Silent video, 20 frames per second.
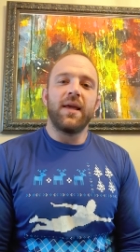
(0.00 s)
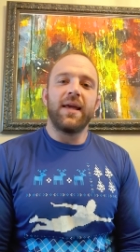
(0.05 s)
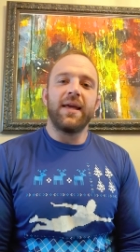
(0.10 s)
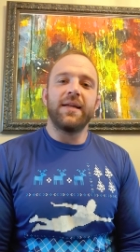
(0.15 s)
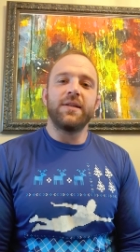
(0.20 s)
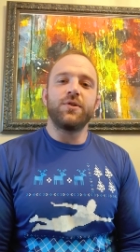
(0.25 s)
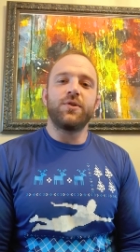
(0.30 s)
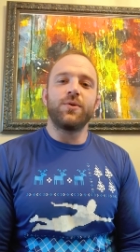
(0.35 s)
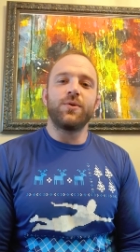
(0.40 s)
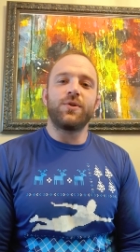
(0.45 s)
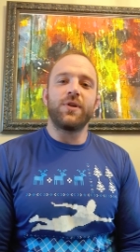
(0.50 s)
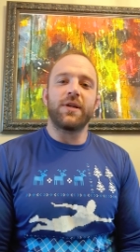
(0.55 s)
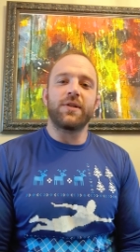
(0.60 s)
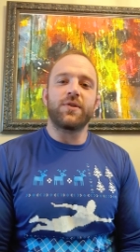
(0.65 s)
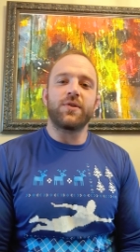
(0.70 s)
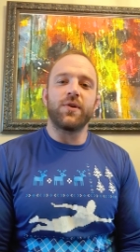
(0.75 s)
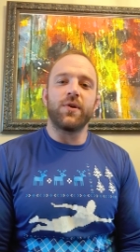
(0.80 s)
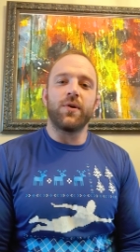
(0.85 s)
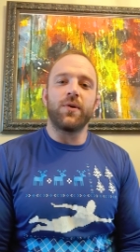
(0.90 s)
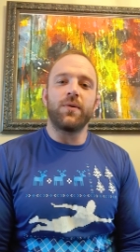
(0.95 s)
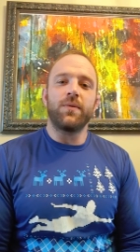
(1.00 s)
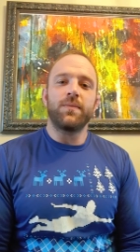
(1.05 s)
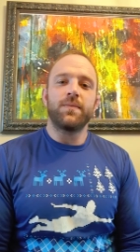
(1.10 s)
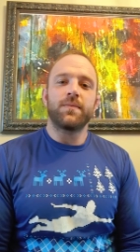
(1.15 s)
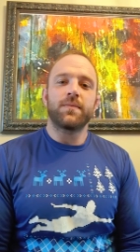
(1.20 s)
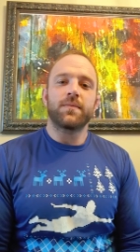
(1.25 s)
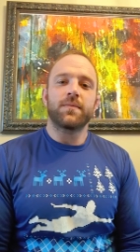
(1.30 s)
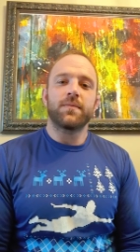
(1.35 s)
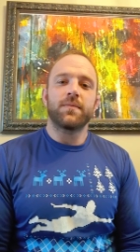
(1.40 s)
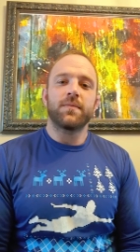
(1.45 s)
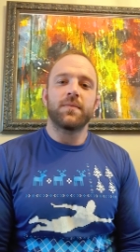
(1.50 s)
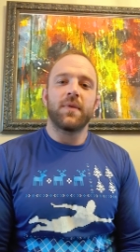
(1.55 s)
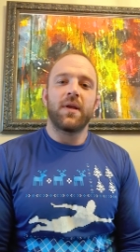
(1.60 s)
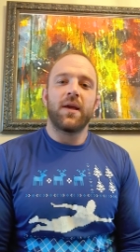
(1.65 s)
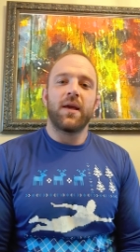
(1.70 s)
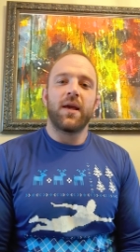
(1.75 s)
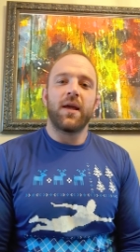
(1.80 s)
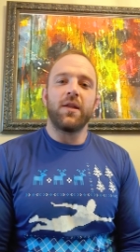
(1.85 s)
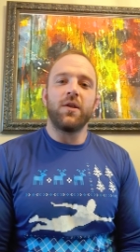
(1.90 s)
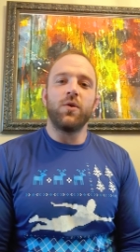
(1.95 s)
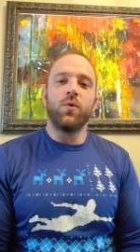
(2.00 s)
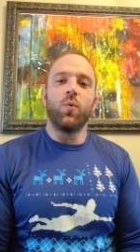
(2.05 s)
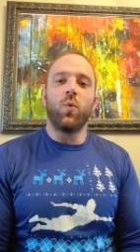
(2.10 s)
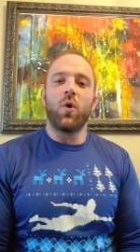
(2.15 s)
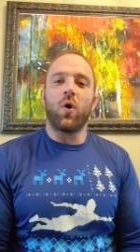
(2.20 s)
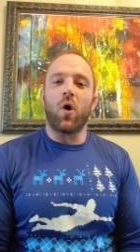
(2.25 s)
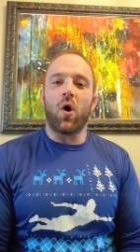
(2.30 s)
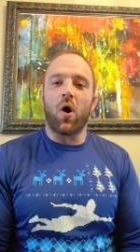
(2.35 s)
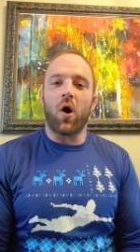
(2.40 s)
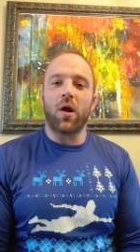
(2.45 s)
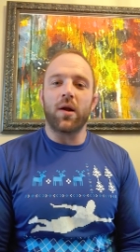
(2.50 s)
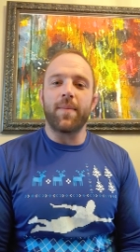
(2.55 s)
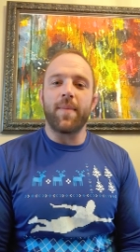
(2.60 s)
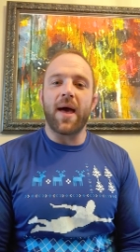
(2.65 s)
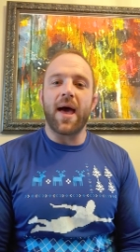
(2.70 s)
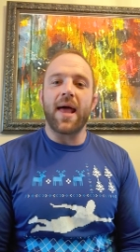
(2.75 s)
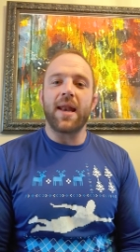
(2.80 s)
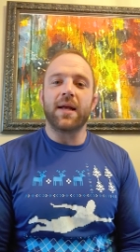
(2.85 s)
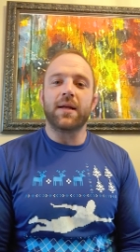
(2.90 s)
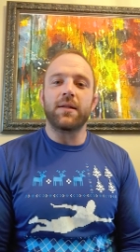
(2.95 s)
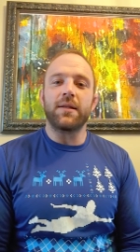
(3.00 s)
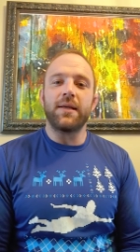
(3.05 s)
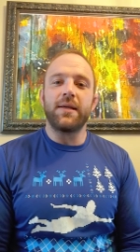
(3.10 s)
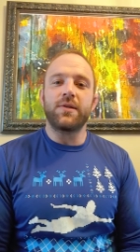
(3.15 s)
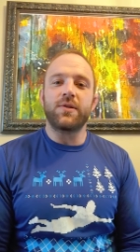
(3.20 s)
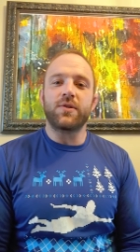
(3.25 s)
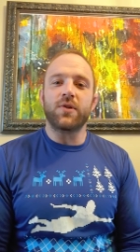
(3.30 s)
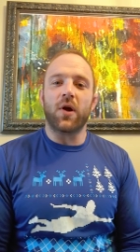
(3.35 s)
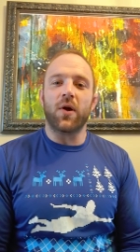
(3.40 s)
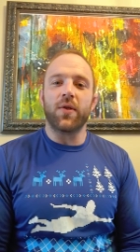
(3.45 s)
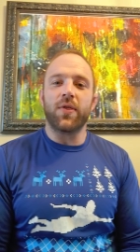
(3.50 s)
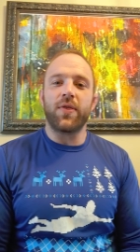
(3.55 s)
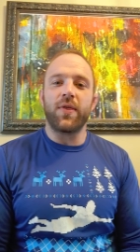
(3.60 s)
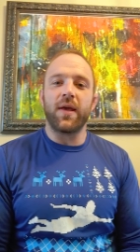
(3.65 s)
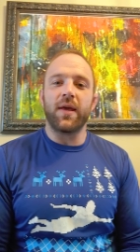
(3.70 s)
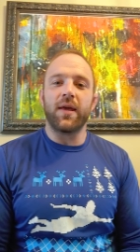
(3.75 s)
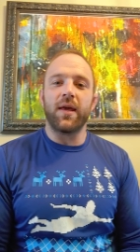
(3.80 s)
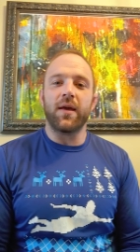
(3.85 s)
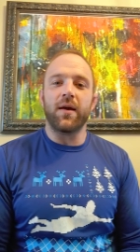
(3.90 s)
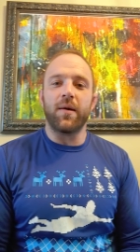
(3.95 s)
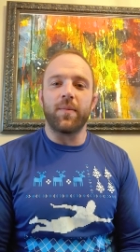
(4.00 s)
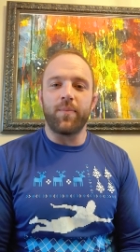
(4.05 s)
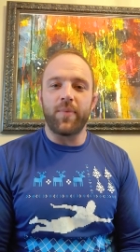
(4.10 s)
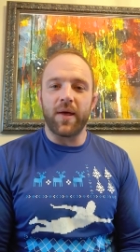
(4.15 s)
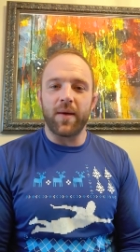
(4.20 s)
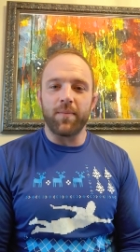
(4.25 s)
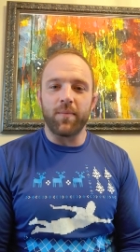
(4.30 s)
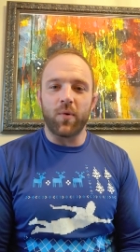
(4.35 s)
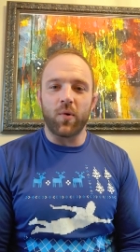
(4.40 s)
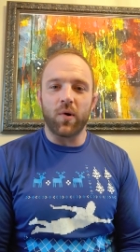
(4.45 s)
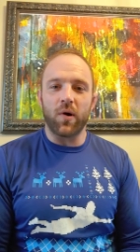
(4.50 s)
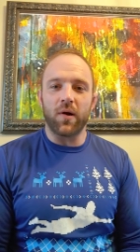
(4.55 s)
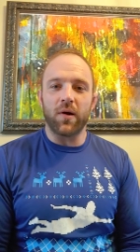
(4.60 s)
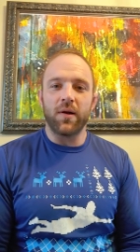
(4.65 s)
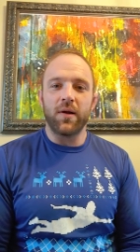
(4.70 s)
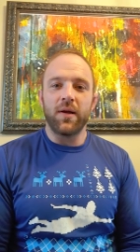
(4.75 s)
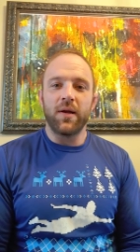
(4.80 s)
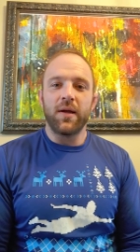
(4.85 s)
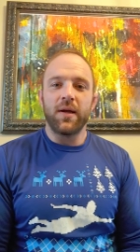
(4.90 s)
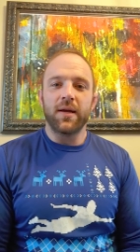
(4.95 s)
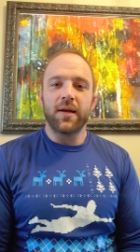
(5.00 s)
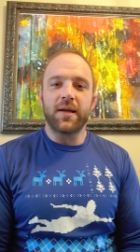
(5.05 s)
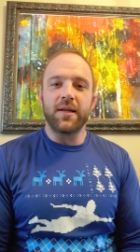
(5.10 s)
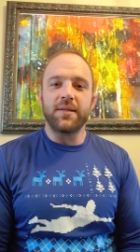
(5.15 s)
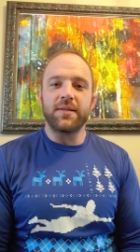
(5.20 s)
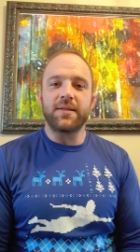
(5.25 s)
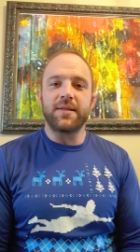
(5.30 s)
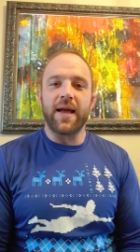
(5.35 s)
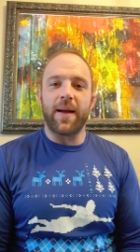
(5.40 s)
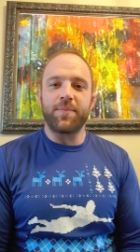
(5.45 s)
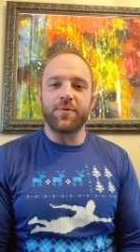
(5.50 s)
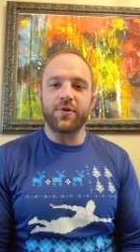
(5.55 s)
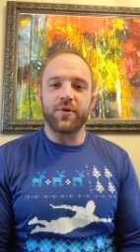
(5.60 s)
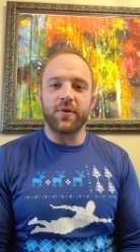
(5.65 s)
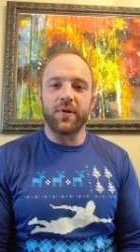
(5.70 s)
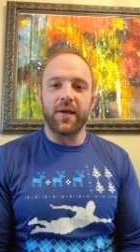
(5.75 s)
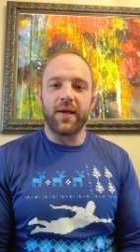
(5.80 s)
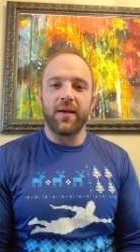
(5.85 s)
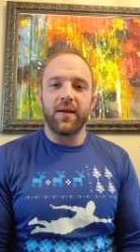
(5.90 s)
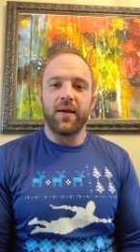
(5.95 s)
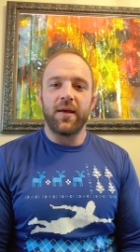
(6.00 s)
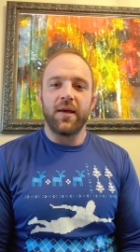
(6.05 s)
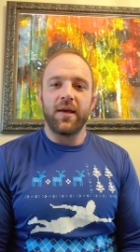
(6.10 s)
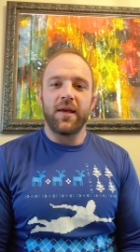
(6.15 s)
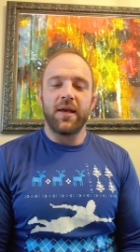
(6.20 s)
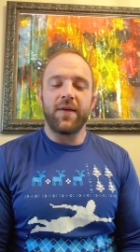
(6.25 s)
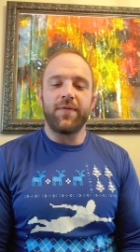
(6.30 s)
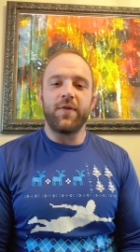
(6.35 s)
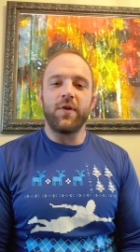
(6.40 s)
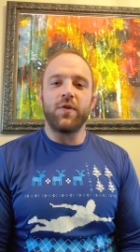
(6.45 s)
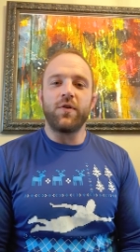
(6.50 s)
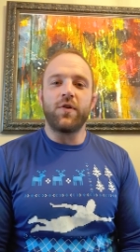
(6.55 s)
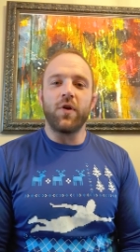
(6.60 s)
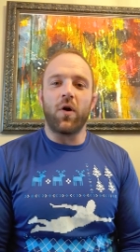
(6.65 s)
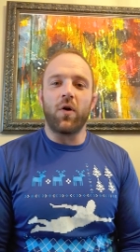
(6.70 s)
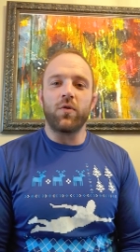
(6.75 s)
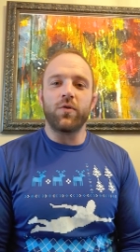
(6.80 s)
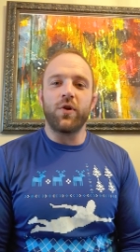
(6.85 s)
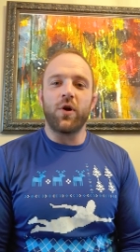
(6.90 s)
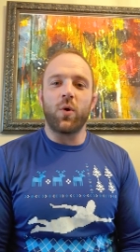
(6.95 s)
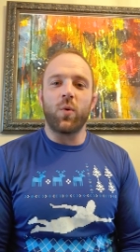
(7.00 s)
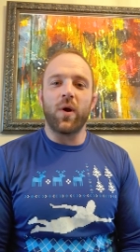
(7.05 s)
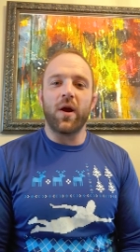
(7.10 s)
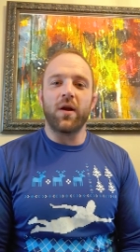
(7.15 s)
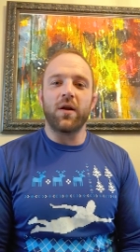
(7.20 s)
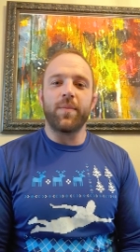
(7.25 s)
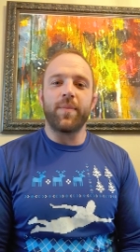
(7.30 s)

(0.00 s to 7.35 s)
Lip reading: in jiu-jitsu, and you will automatically start thinking a bit more conceptually. If you don't know where to